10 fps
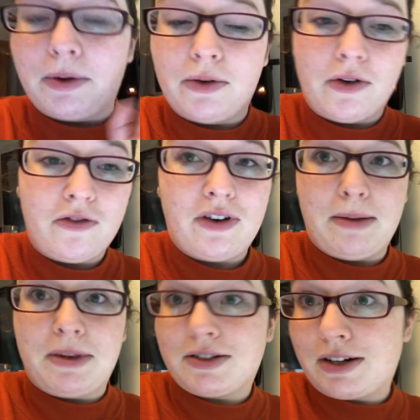will
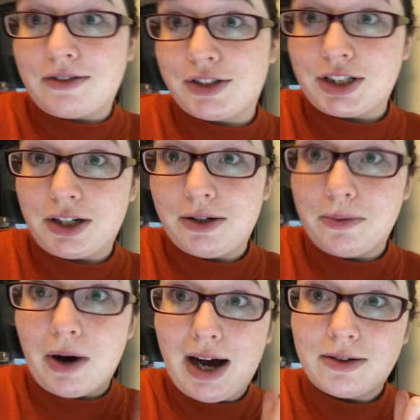flip this around and show you
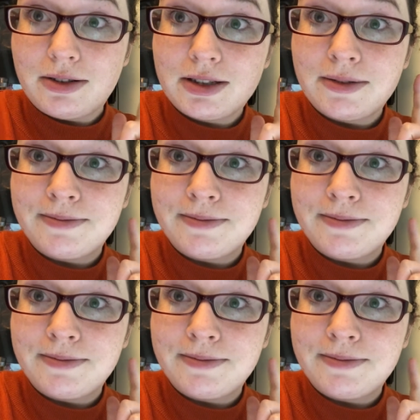what else.